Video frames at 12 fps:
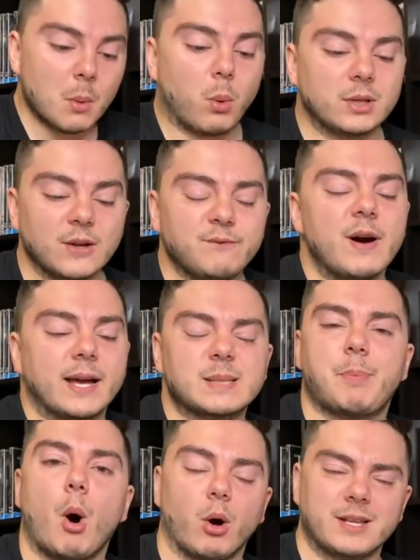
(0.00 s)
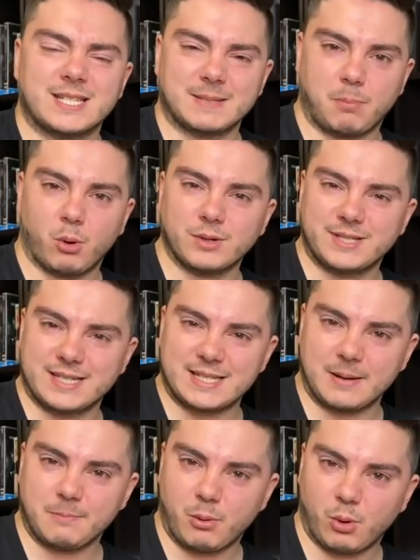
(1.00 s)
What the fuck is Paul? Is it Paul? Is his
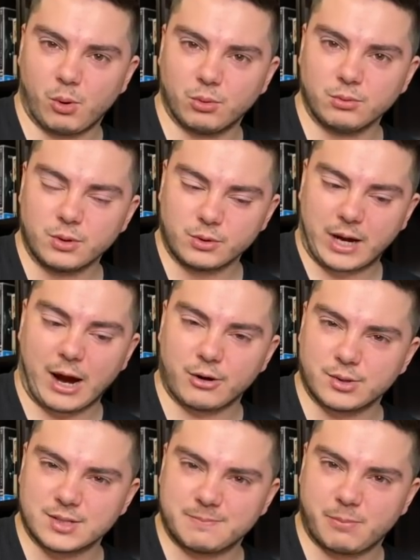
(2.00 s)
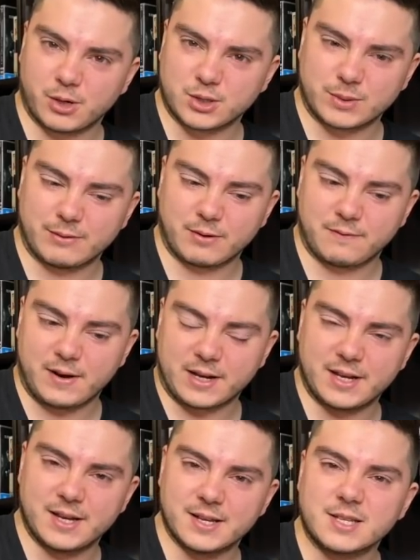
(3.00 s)
name Paul? Carolyn's boss, whatever the fuck
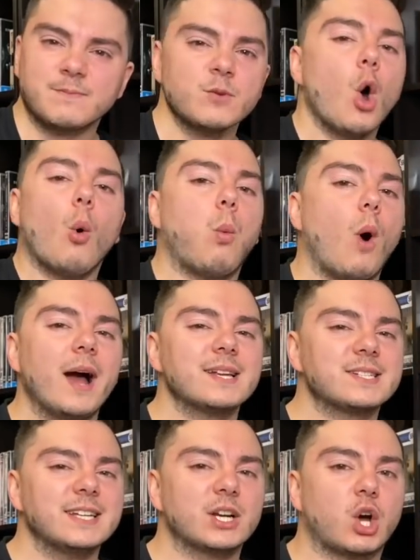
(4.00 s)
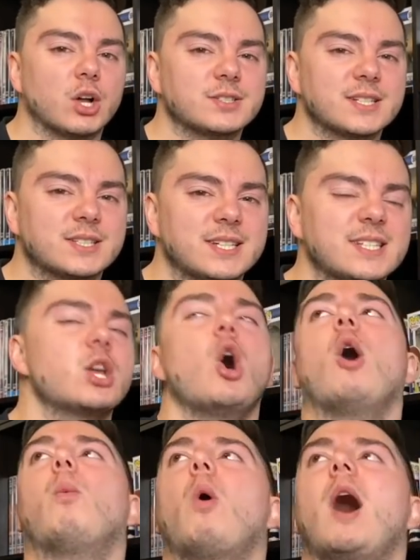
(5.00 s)
he is. Why is he in Konstantin's...
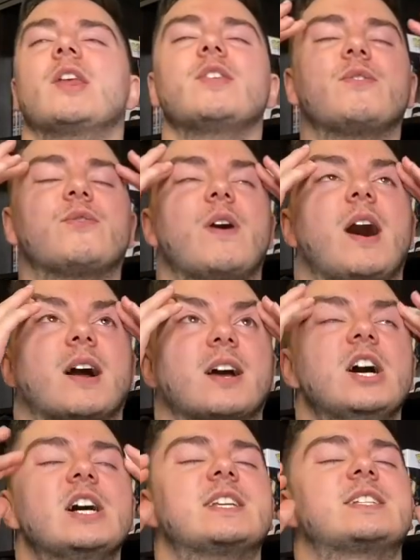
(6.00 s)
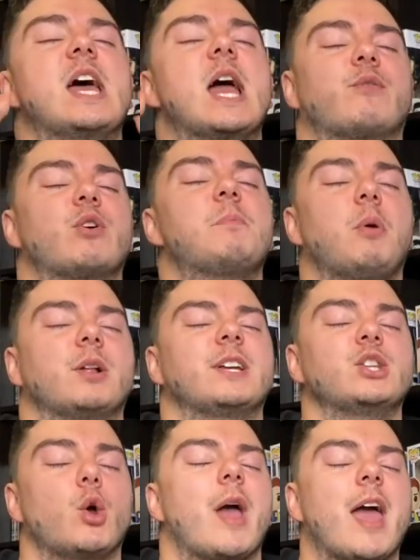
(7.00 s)
Why the fuck does everybody
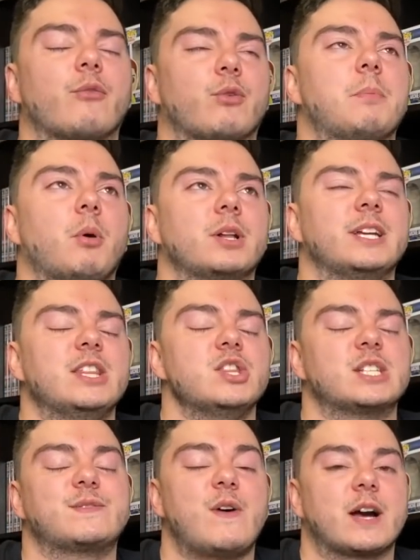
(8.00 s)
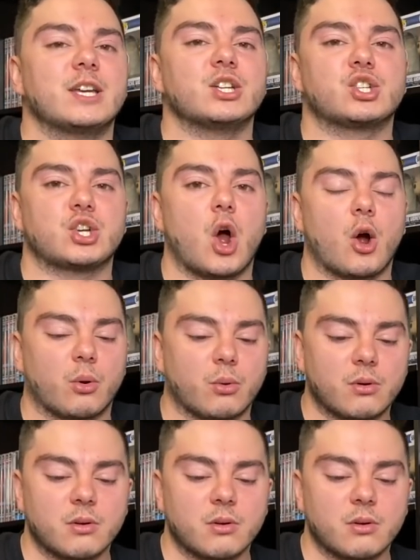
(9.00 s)
know everybody in this fucking show?